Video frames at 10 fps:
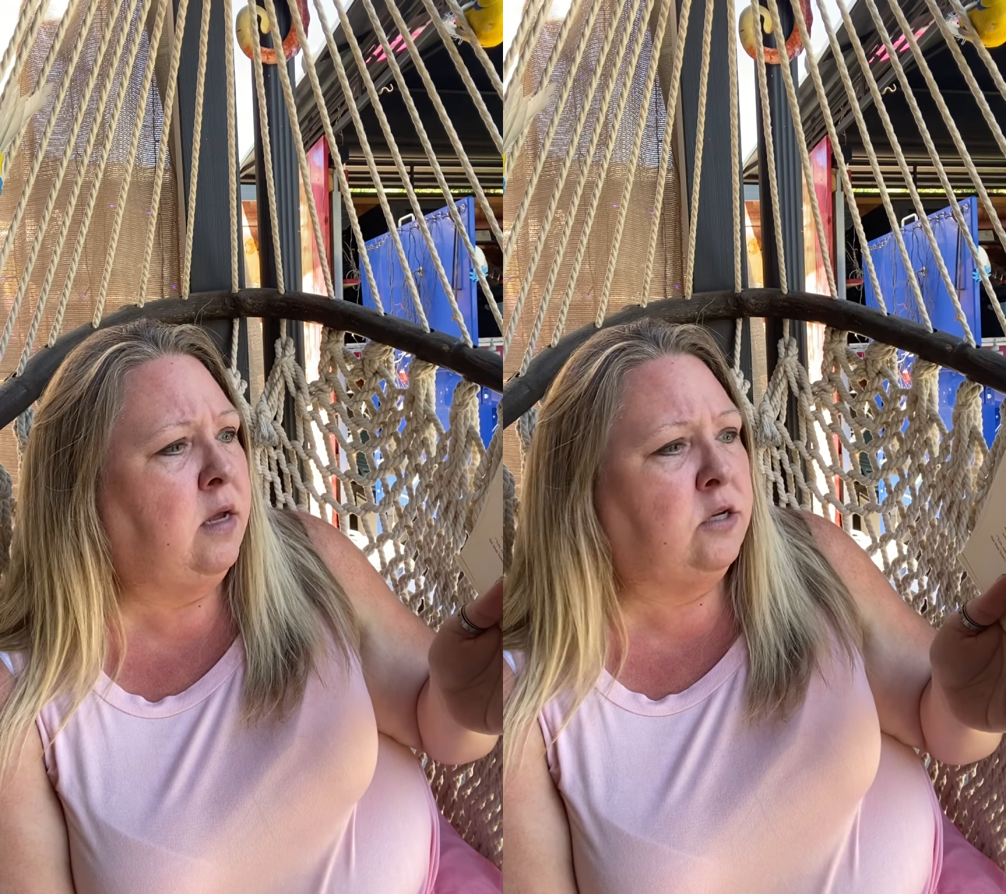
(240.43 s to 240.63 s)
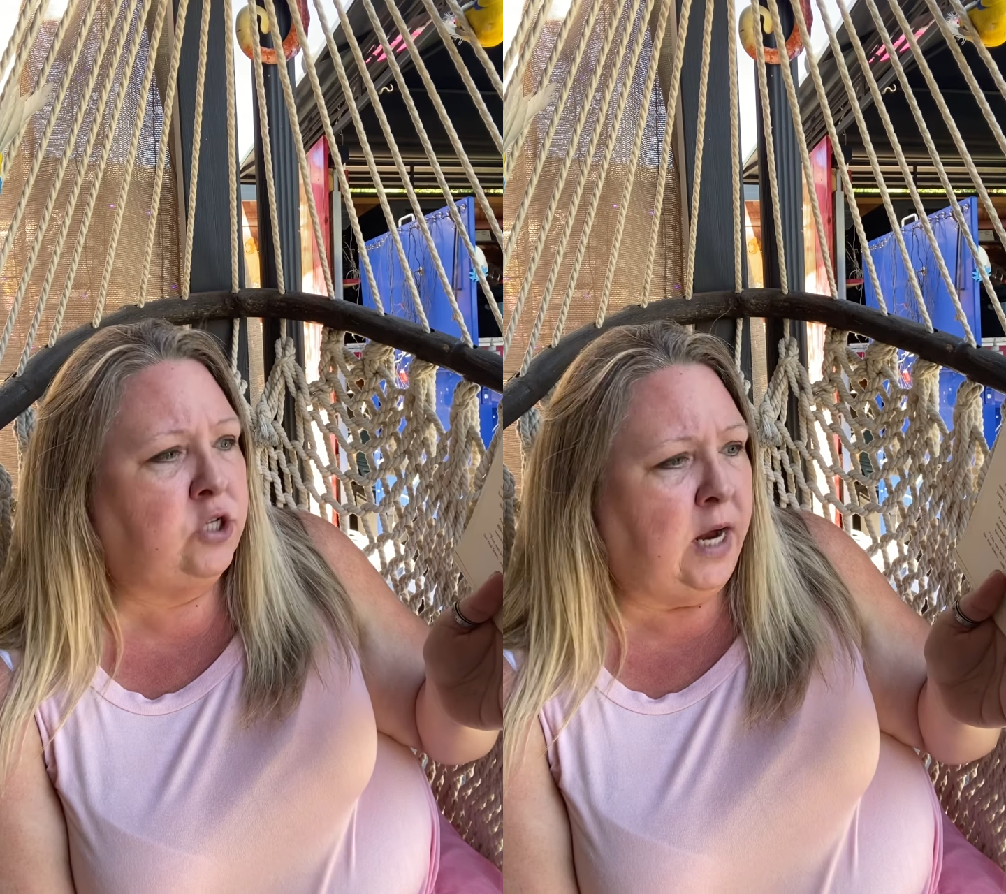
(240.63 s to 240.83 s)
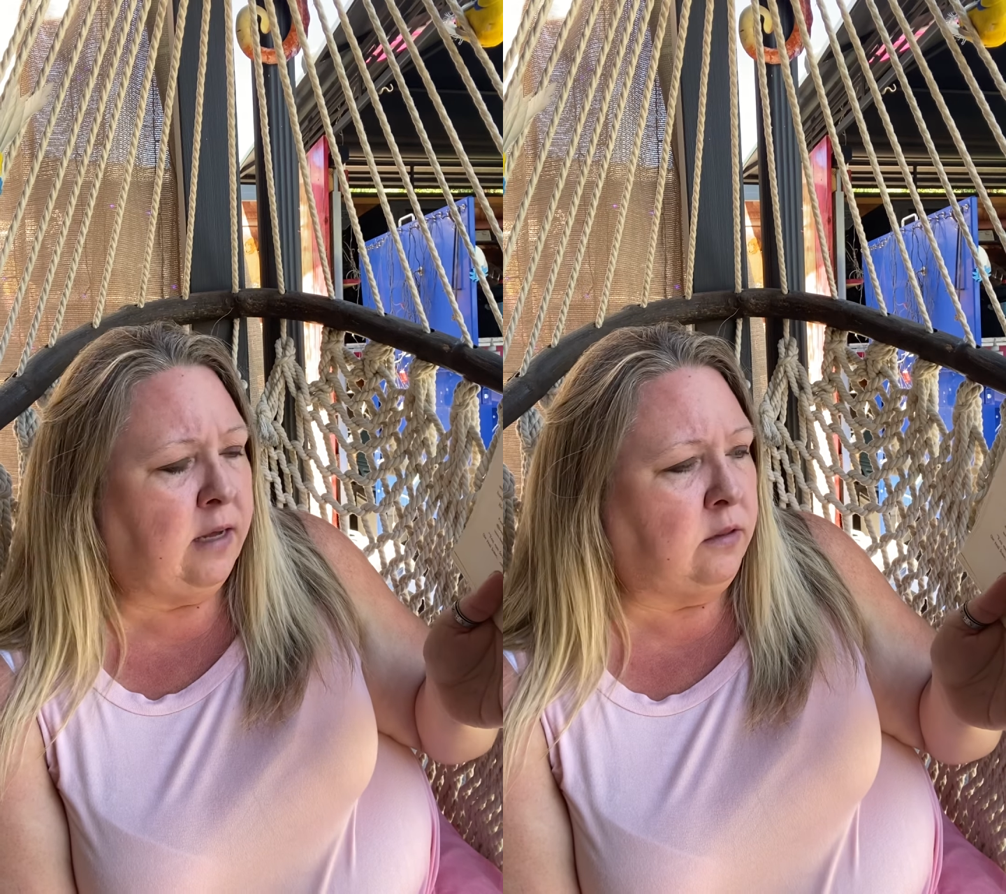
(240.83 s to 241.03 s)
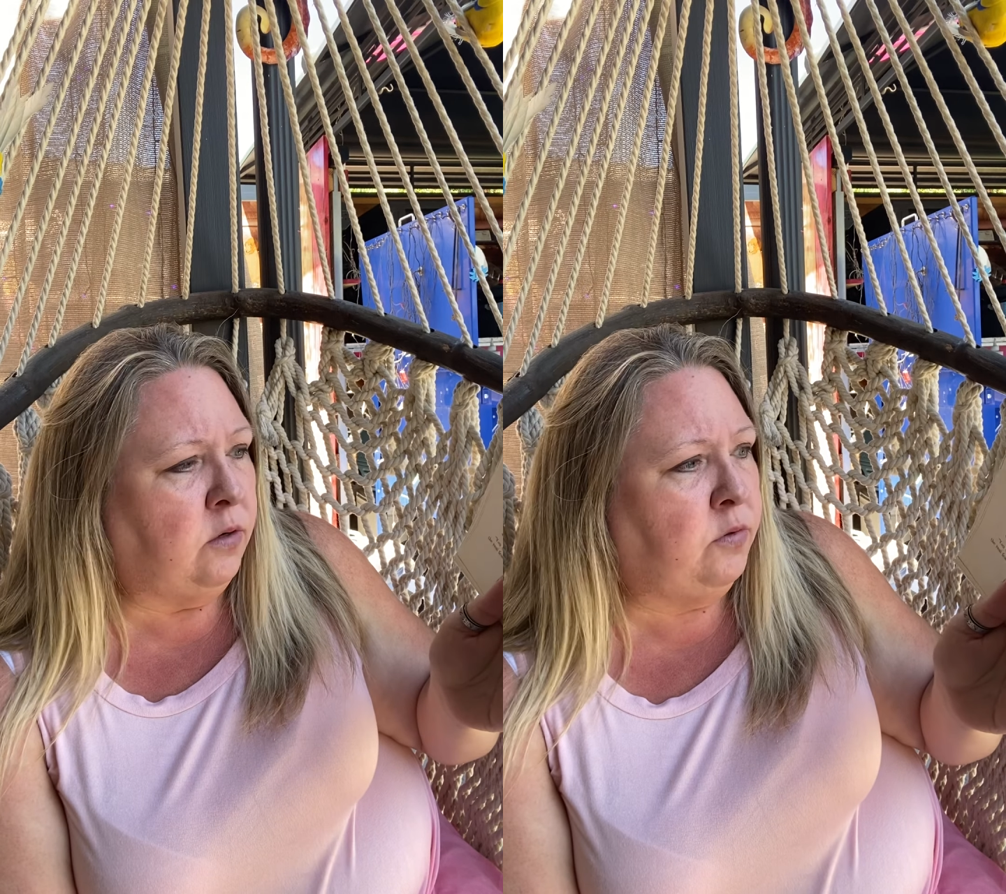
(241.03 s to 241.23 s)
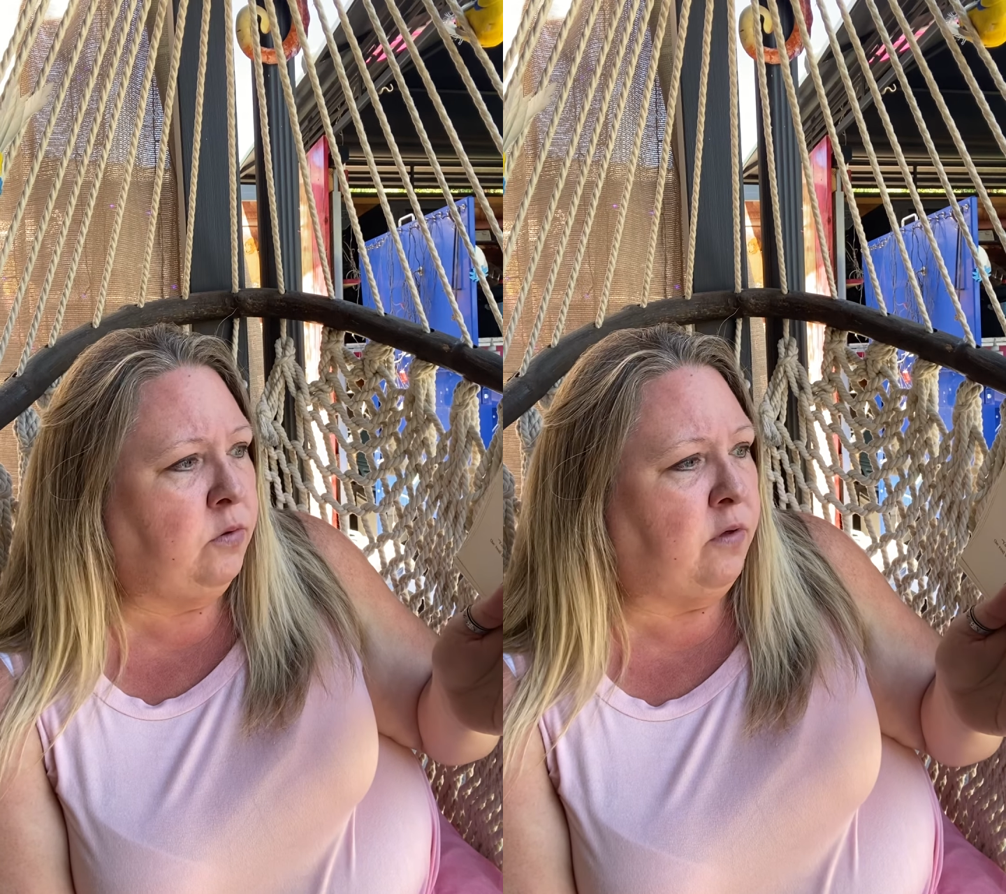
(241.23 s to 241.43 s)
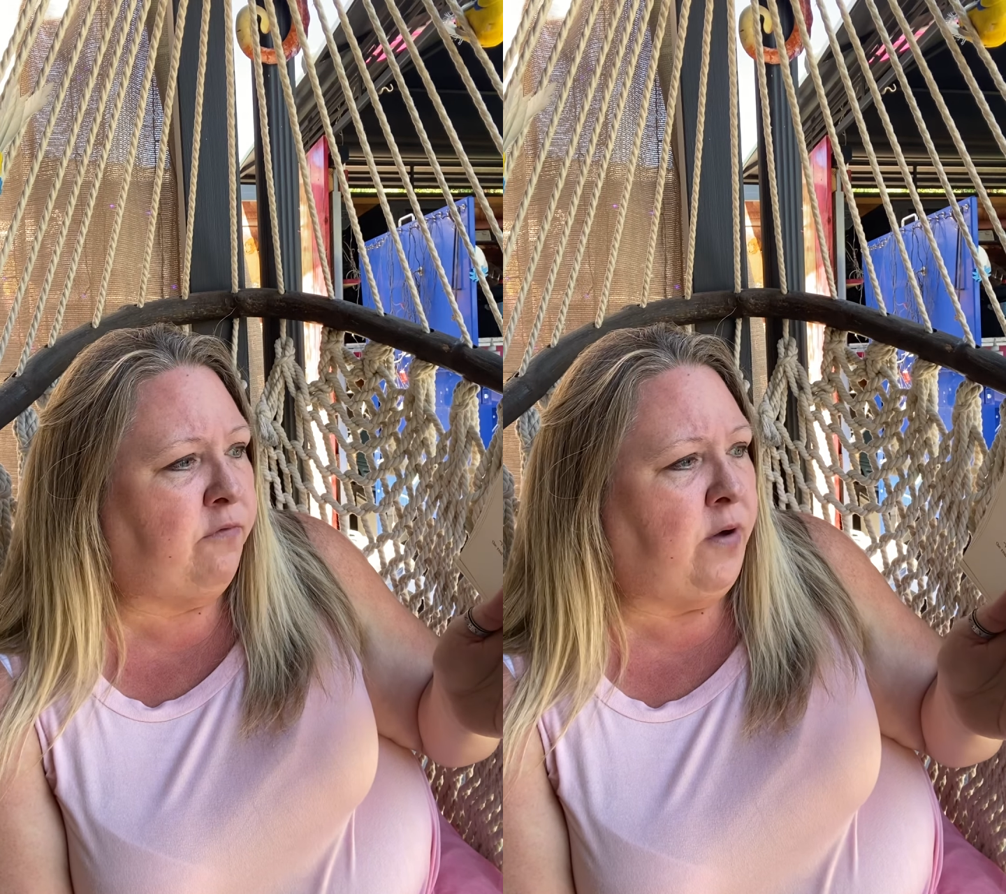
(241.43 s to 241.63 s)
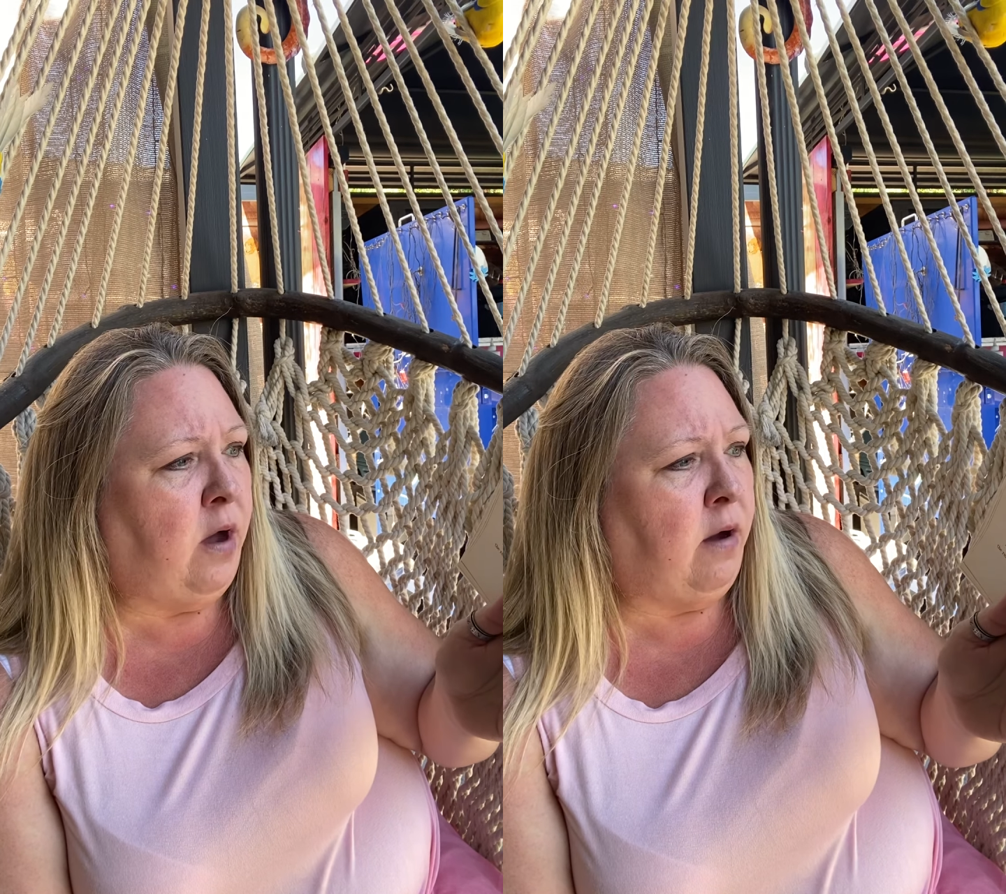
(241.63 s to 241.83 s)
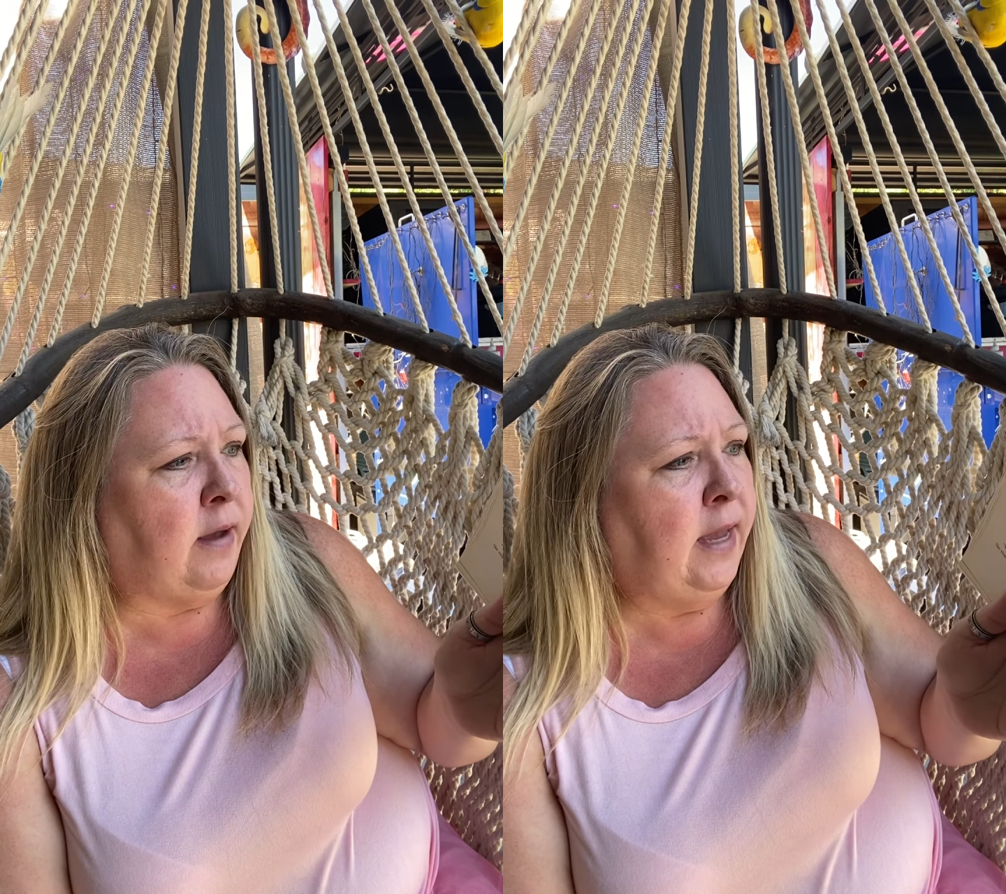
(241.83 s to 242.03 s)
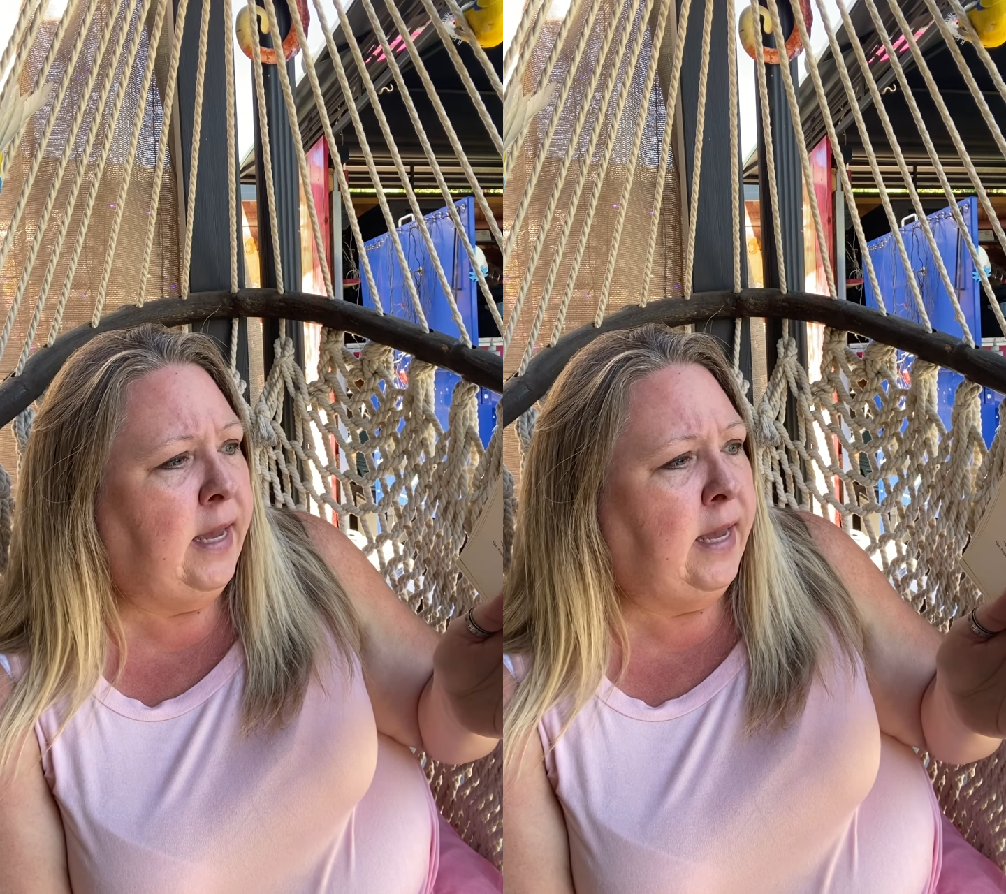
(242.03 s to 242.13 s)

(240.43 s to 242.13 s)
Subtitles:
Jack looked through the fog.